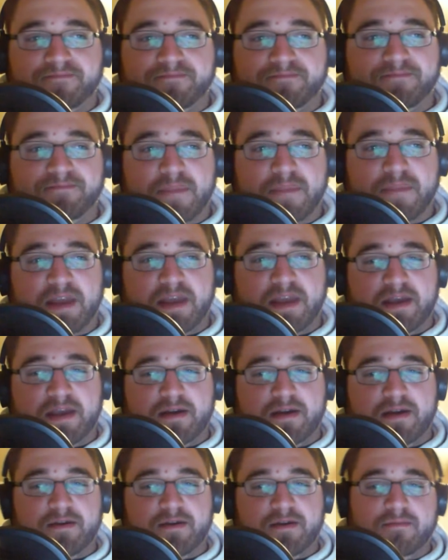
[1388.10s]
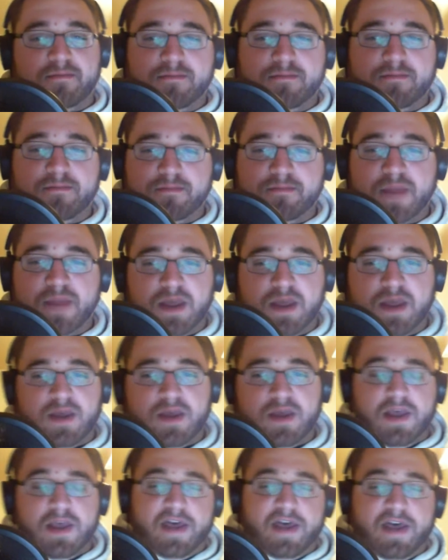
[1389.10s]
Um,
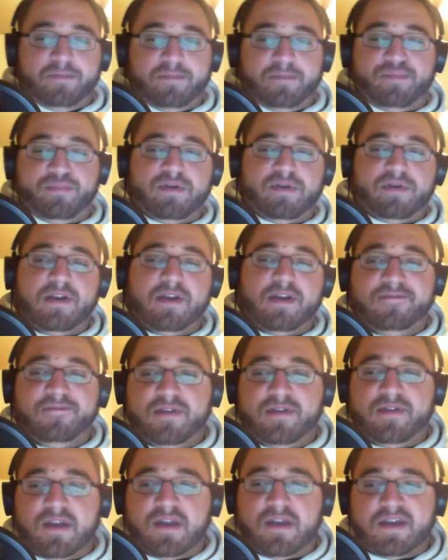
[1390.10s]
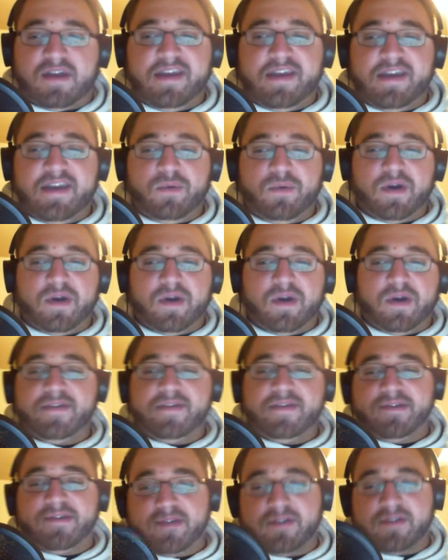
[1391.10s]
a Priv with a Key One physical
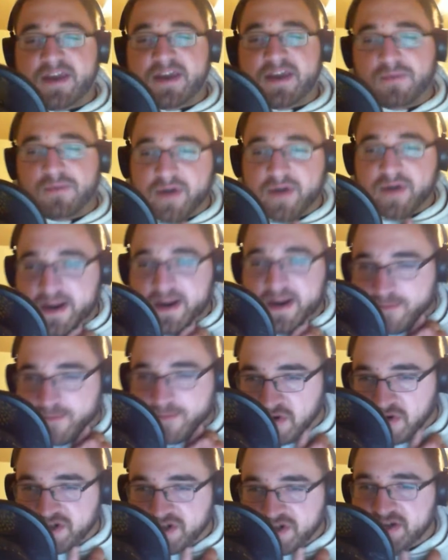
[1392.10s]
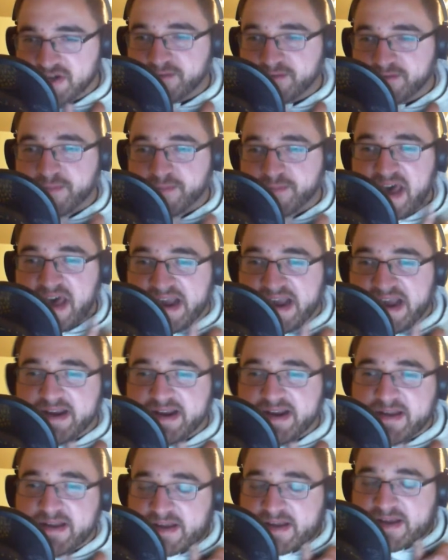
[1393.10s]
keyboard and a motion back.
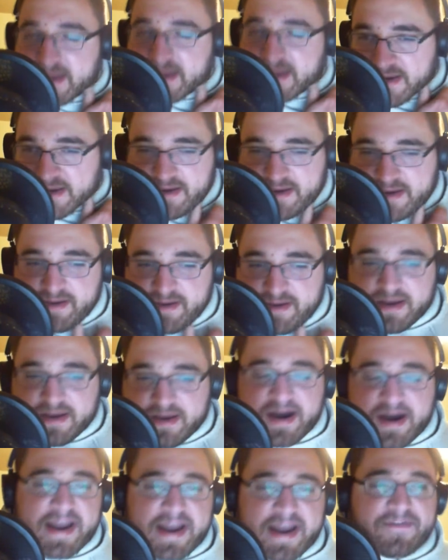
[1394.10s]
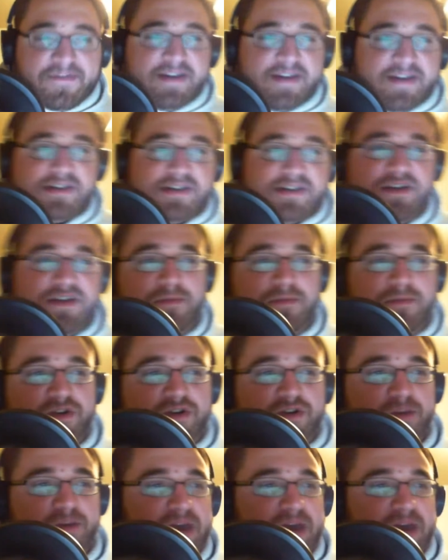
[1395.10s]
I haven't touched a motion
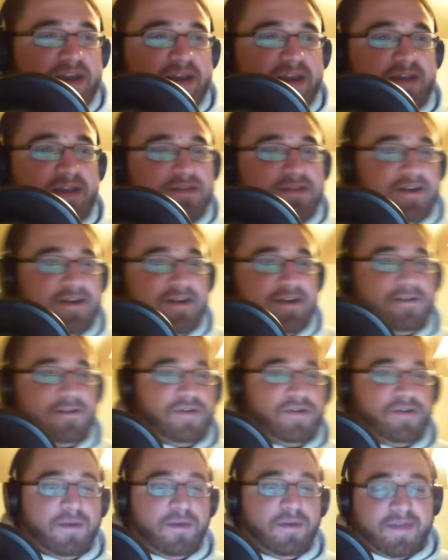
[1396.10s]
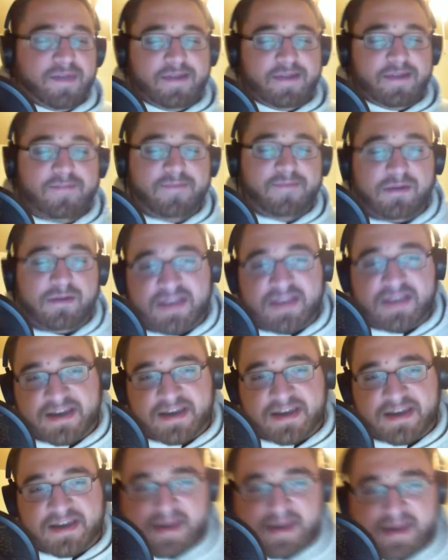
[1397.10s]
back yet, so I don't know what that feels like in my
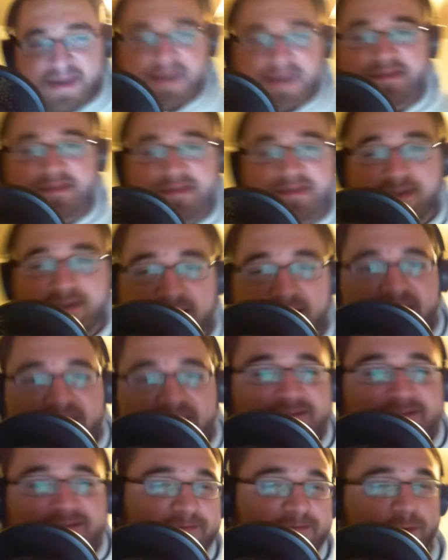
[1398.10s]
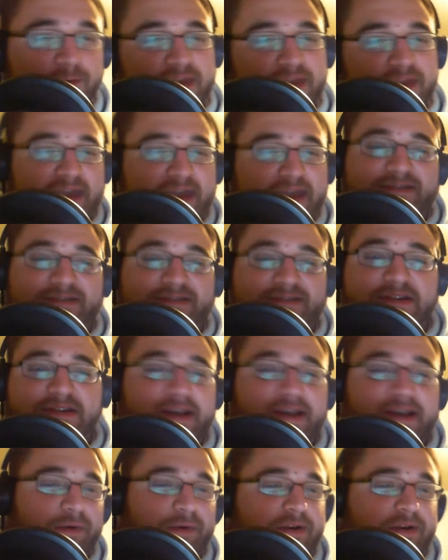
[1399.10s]
hands. So I can't fully answer that one.